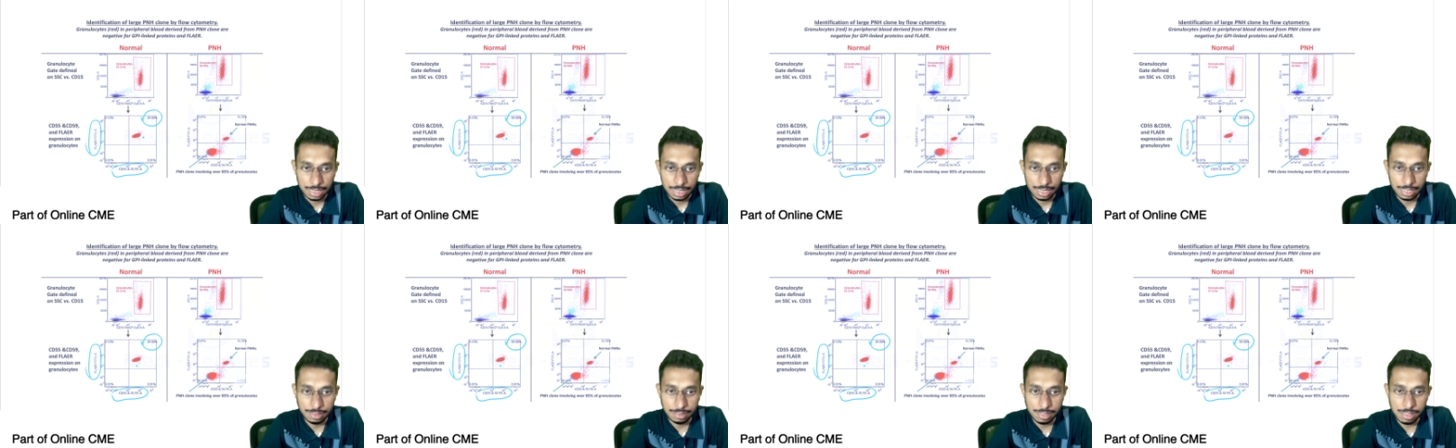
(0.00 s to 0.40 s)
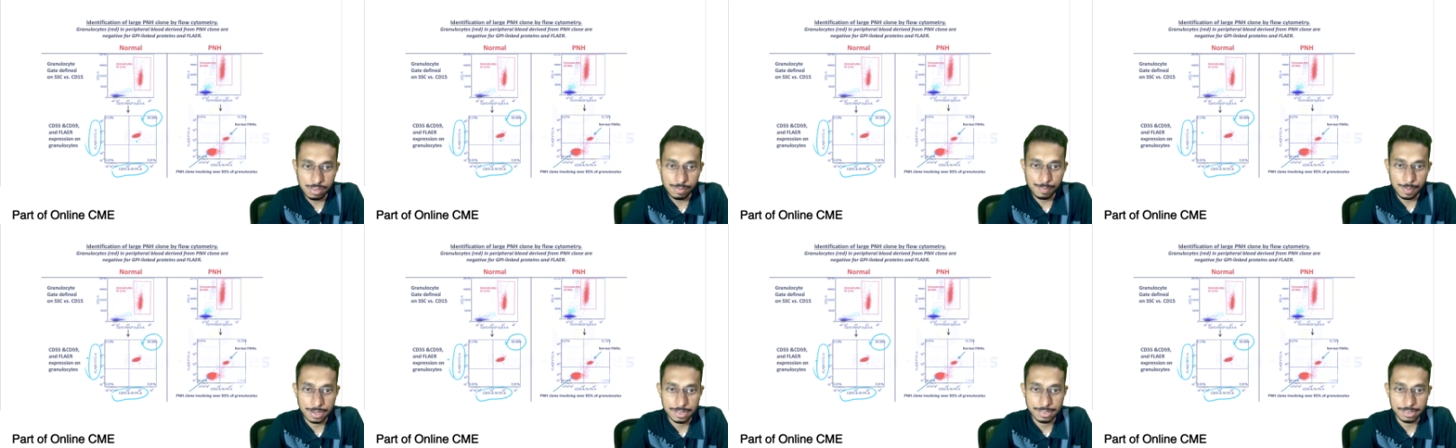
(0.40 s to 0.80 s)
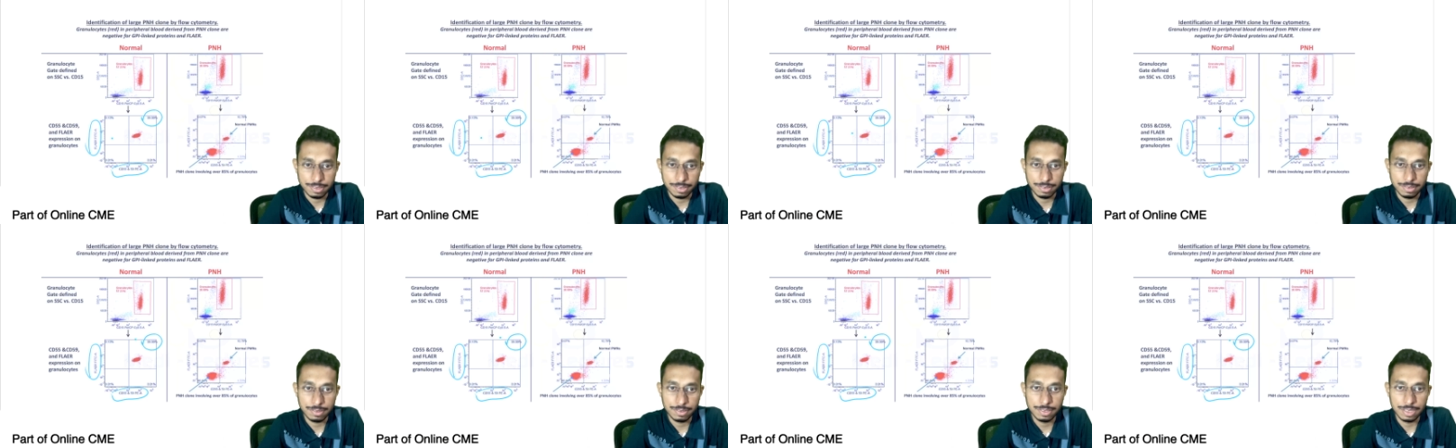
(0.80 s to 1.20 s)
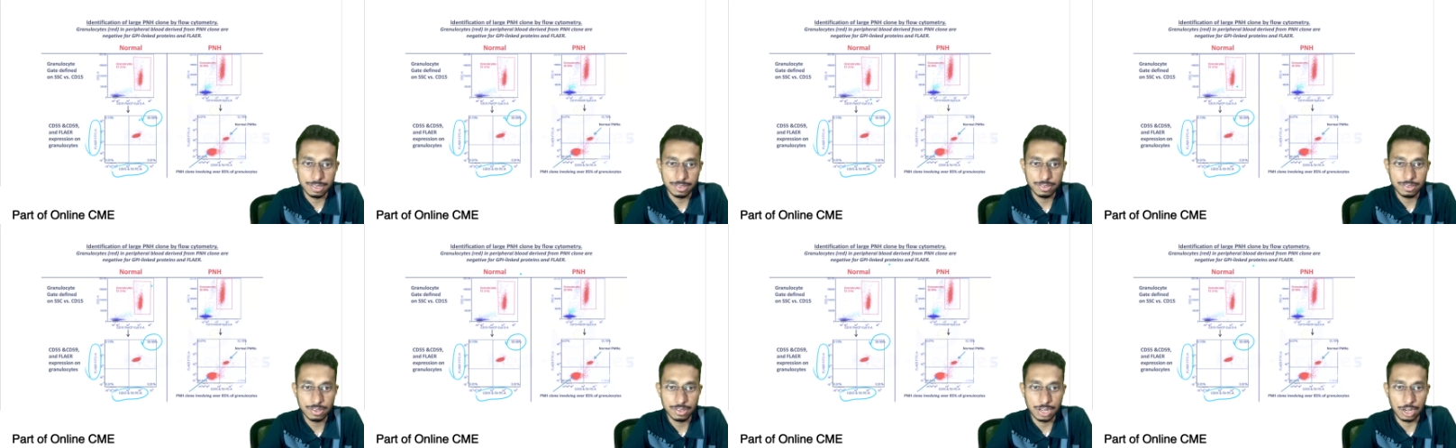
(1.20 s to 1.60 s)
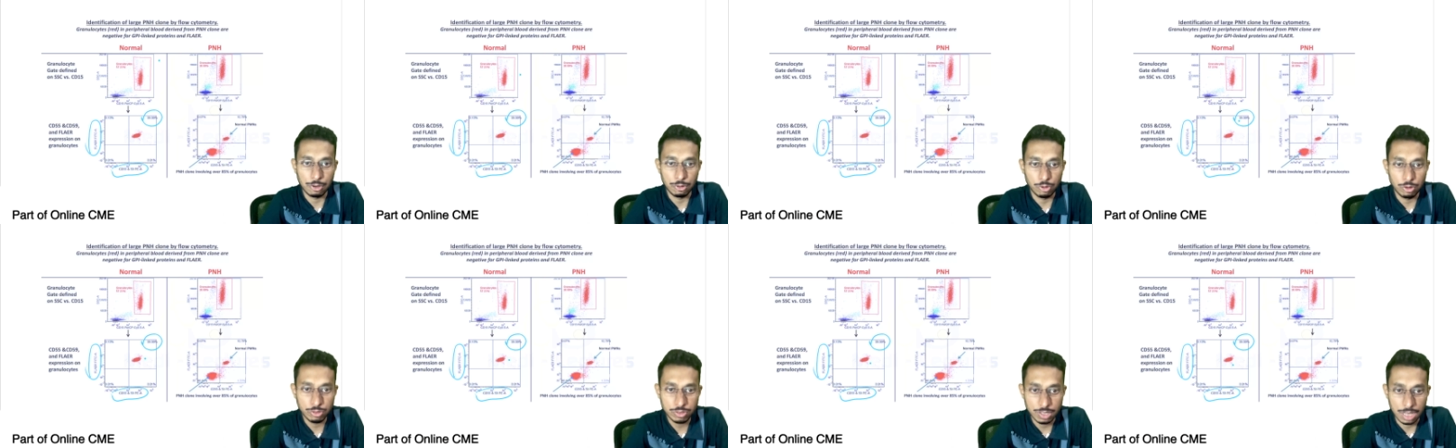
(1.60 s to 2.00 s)
in this person's
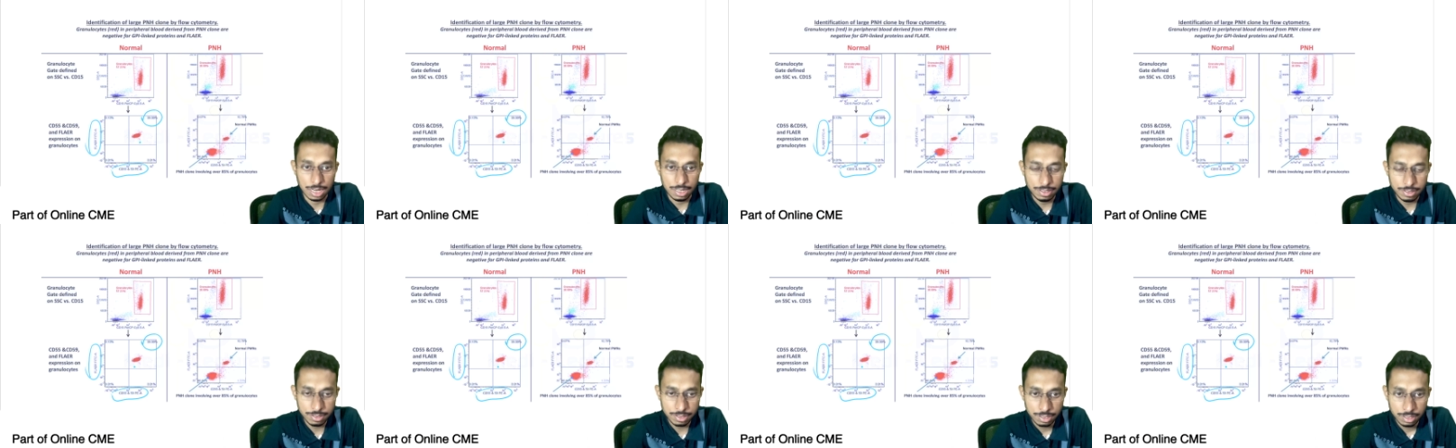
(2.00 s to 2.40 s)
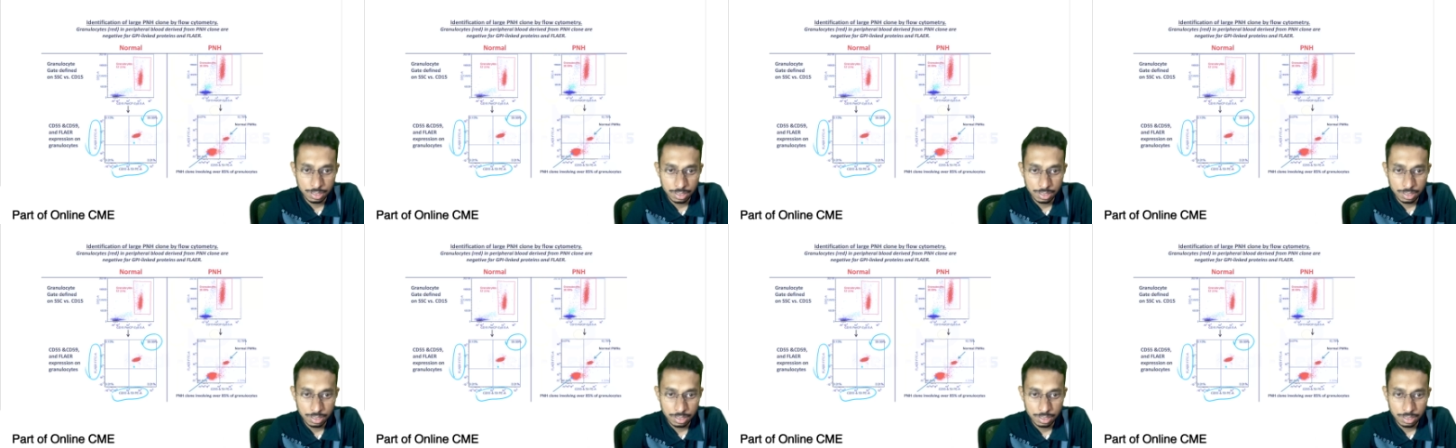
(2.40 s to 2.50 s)
granulocytes